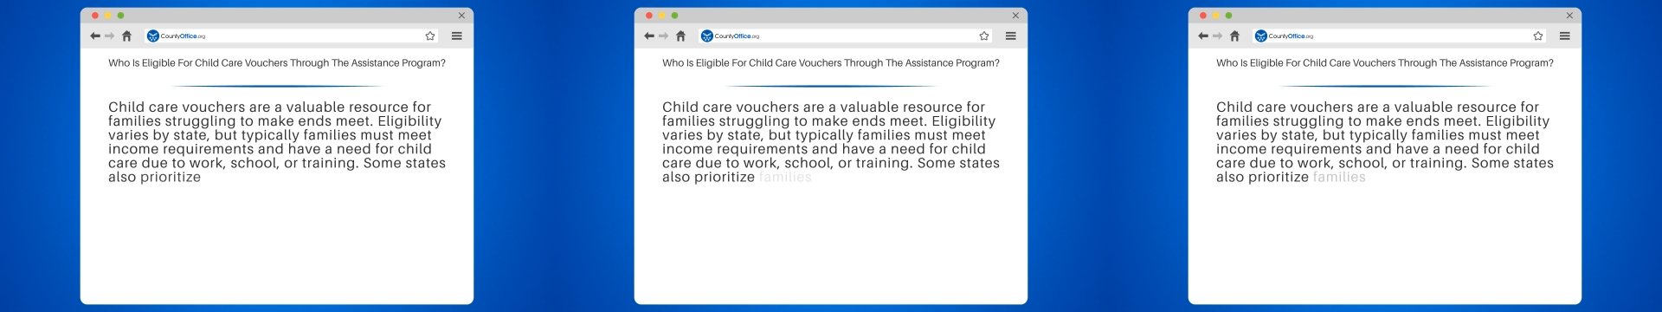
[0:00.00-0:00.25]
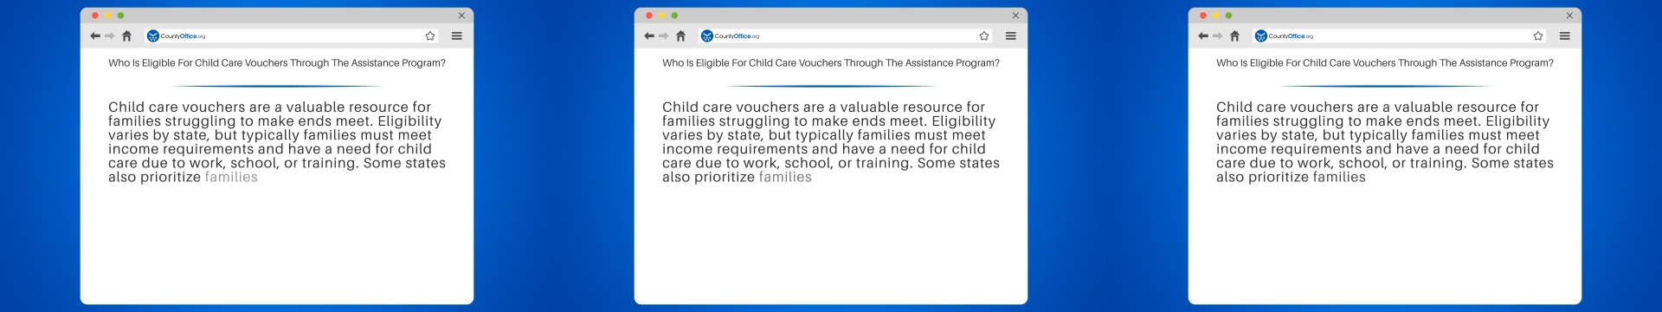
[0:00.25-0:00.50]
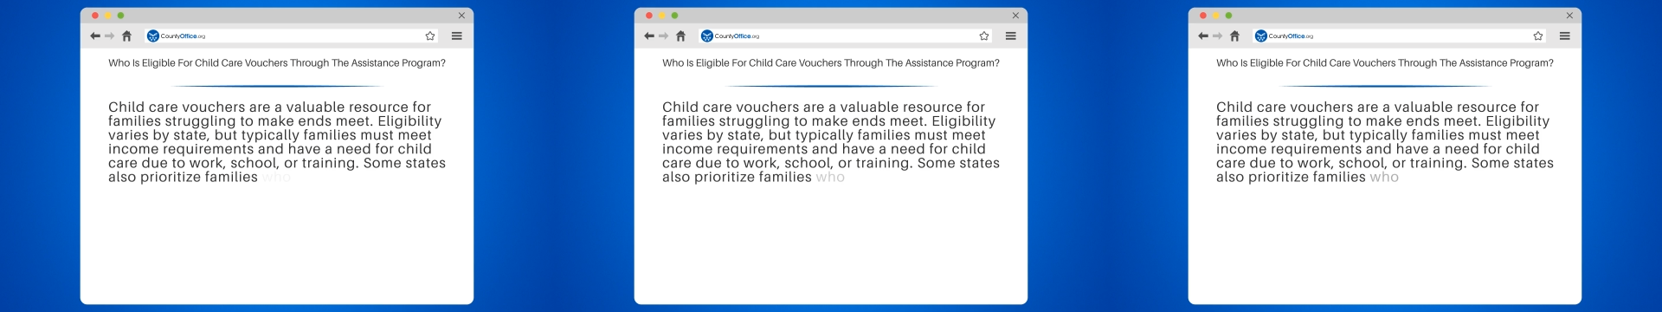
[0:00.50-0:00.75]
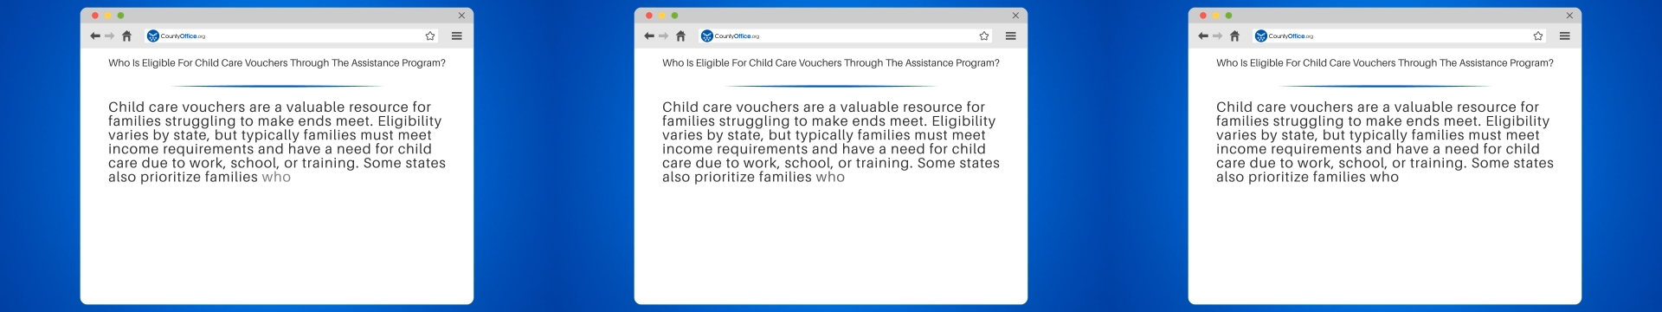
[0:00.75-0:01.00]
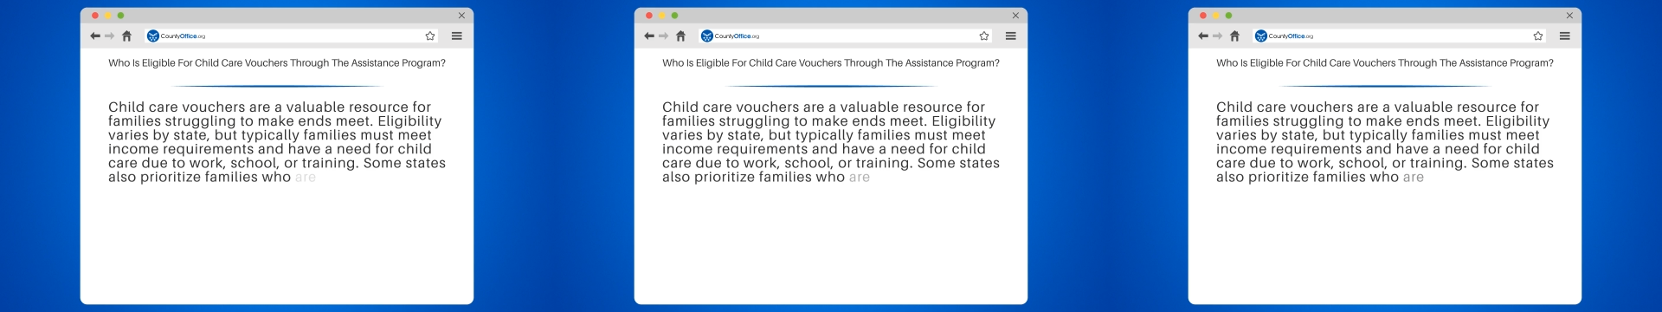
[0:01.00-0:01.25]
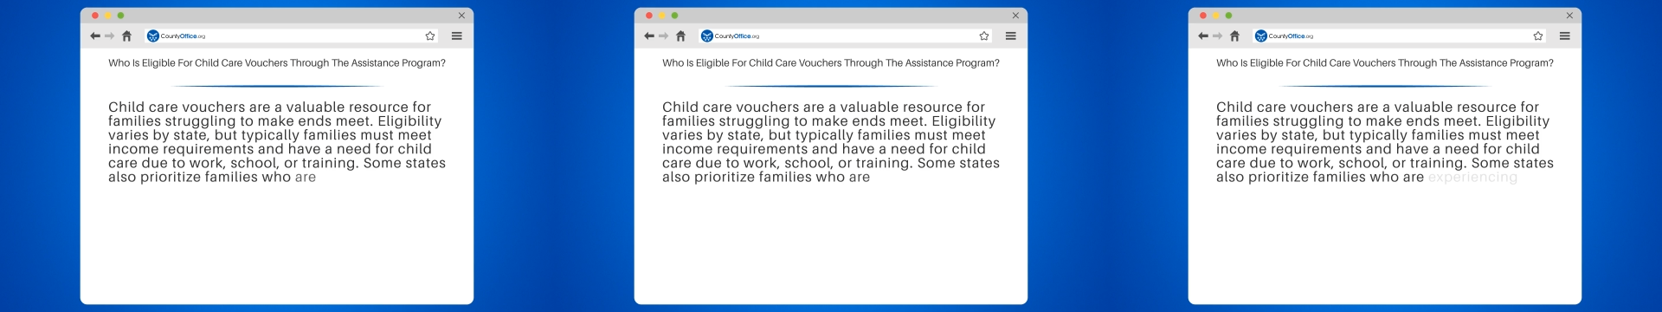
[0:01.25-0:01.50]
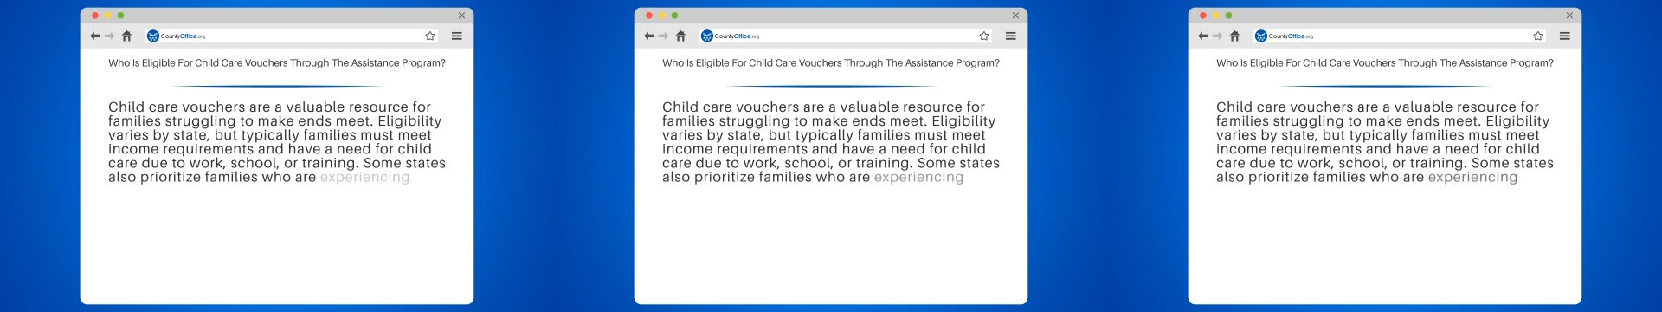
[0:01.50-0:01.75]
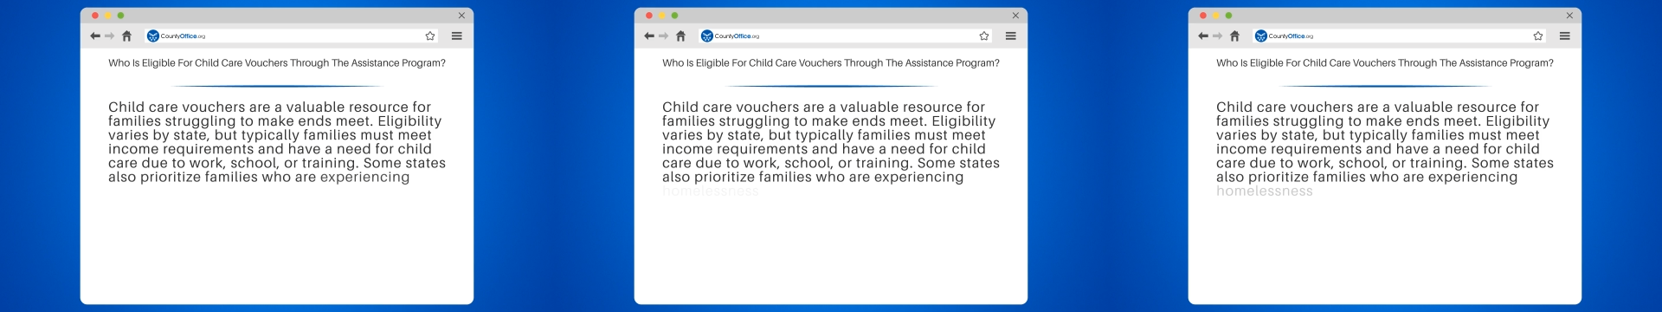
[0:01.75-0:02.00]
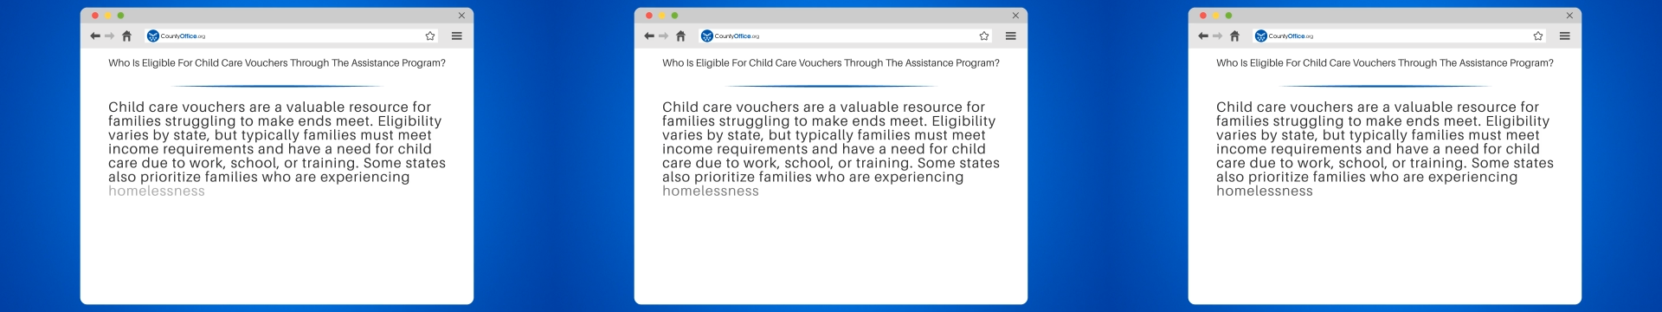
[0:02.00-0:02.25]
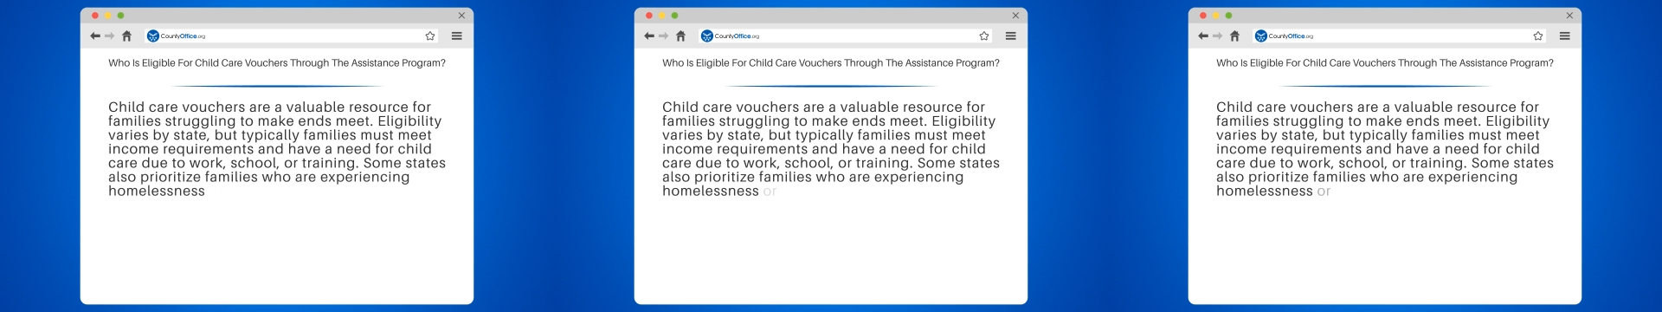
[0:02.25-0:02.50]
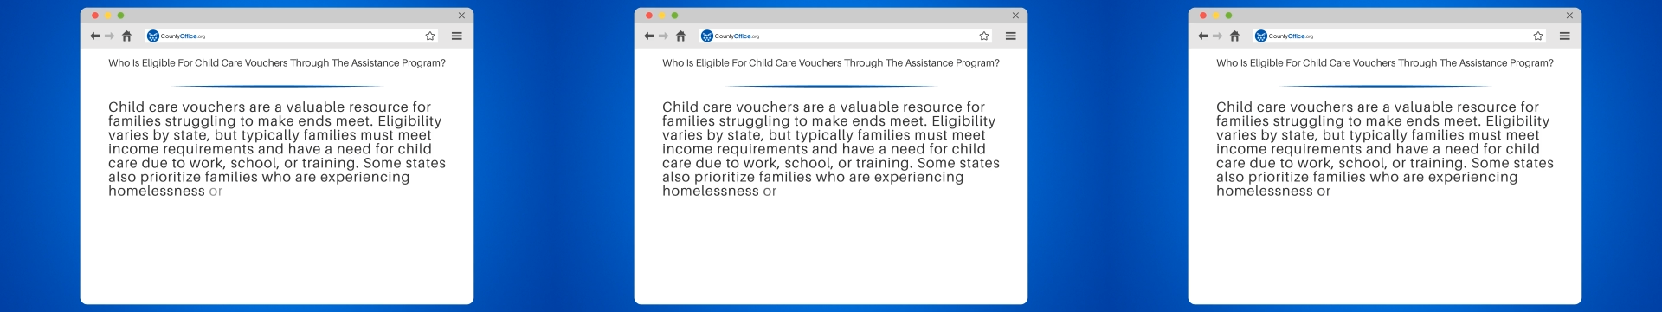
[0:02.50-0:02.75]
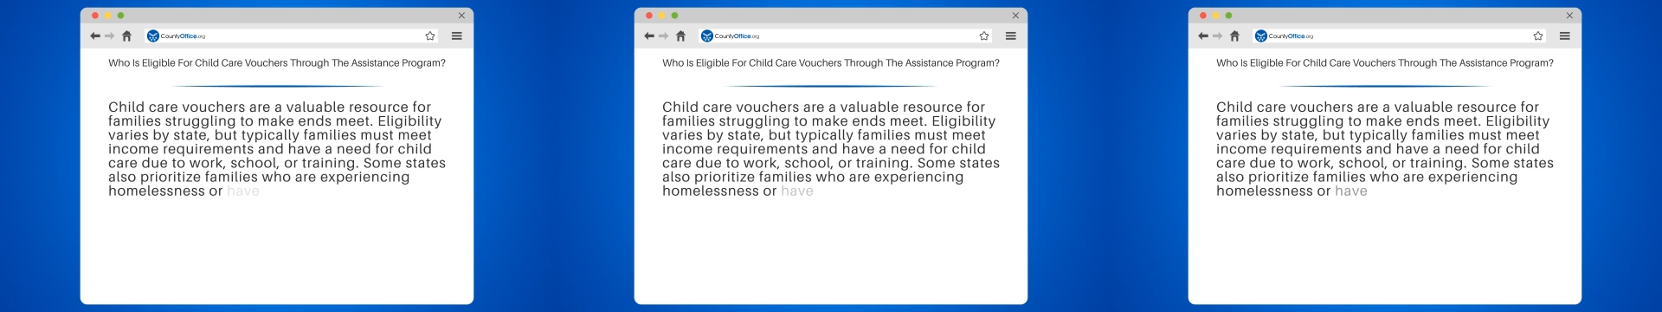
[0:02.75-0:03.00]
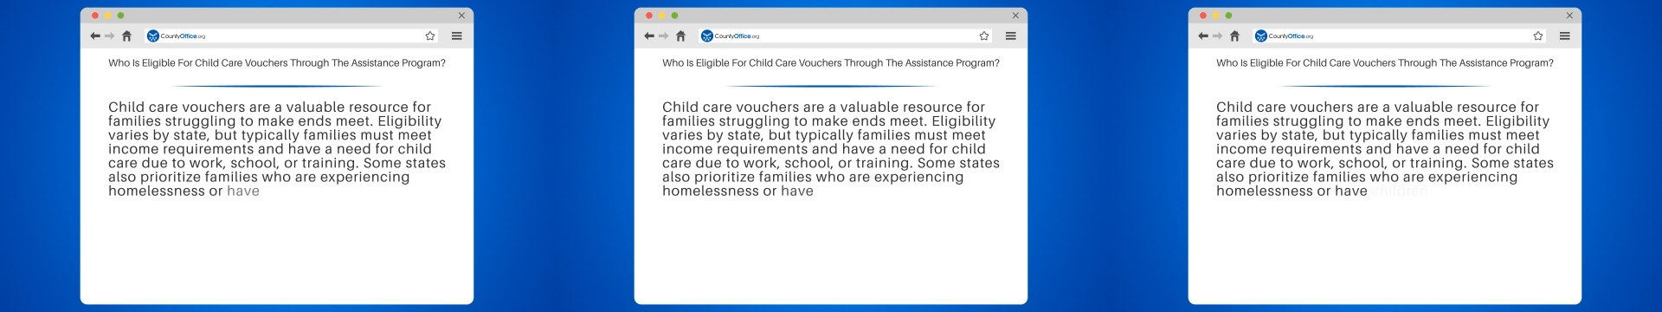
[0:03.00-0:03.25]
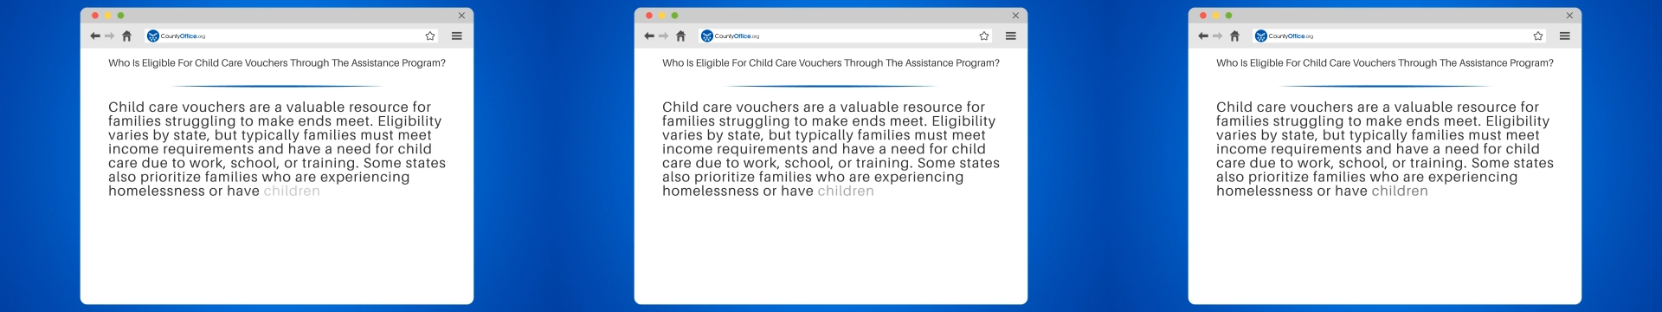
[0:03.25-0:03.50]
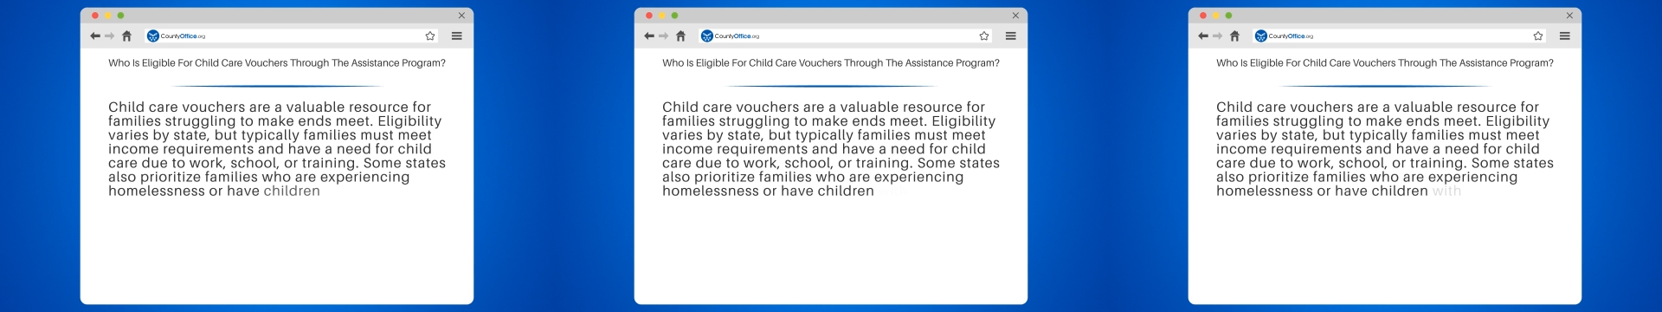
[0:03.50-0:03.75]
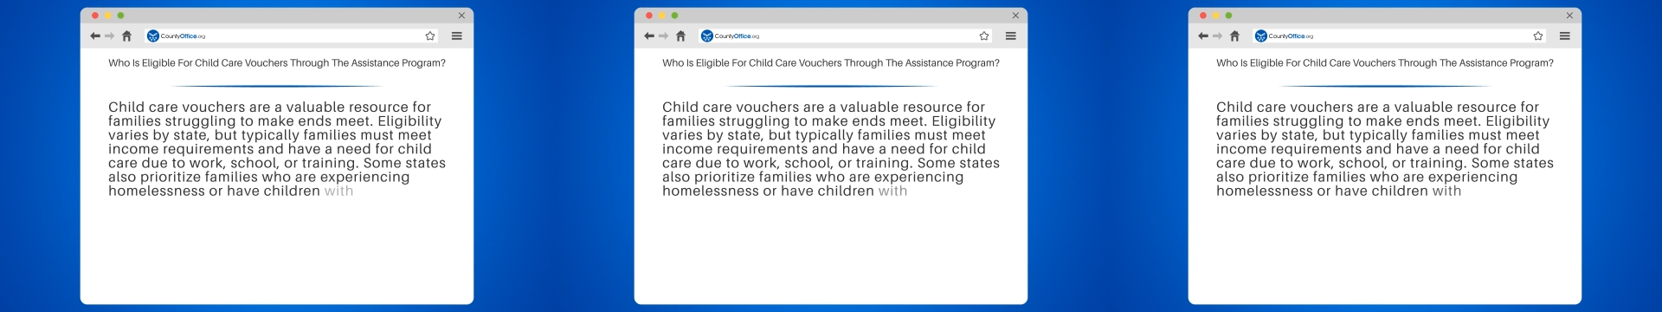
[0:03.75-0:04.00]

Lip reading: Nobody's mouth can be seen.